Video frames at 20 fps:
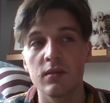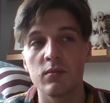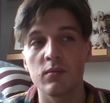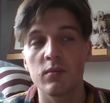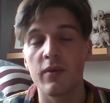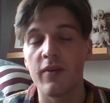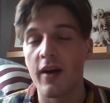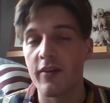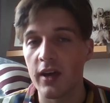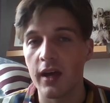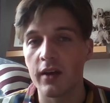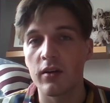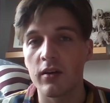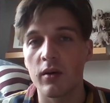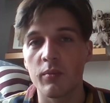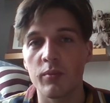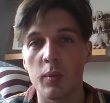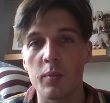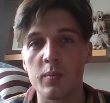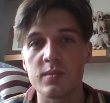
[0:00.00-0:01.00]
With having hearing
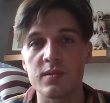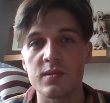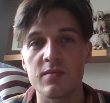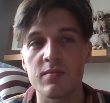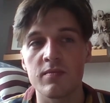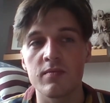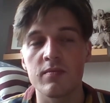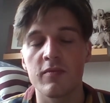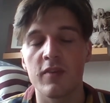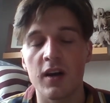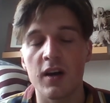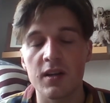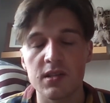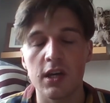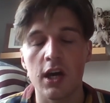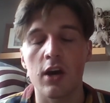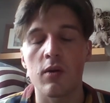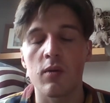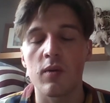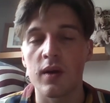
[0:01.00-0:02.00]
problems and
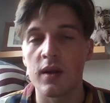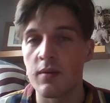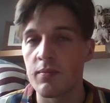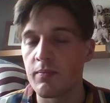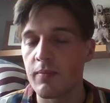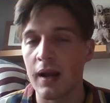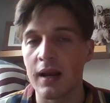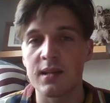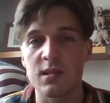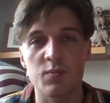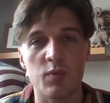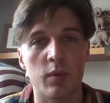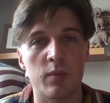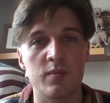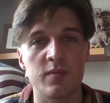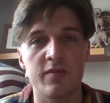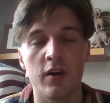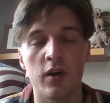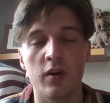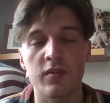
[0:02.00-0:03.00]
vertigo and balance
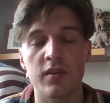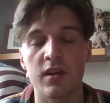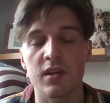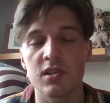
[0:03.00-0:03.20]
problems very often,